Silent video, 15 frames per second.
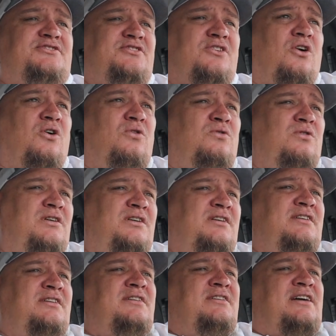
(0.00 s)
So
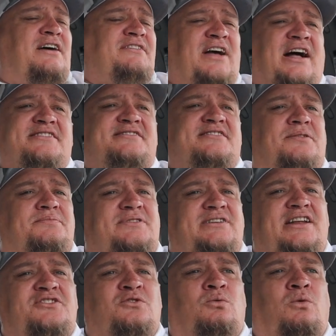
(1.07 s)
I've got something
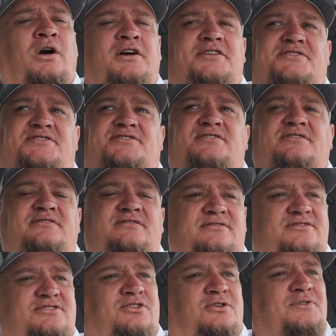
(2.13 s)
in the works,
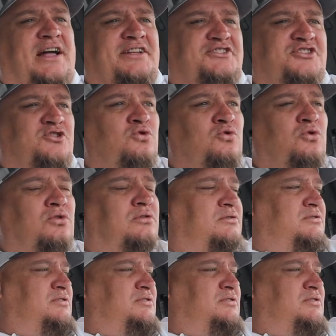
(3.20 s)
so that's cool.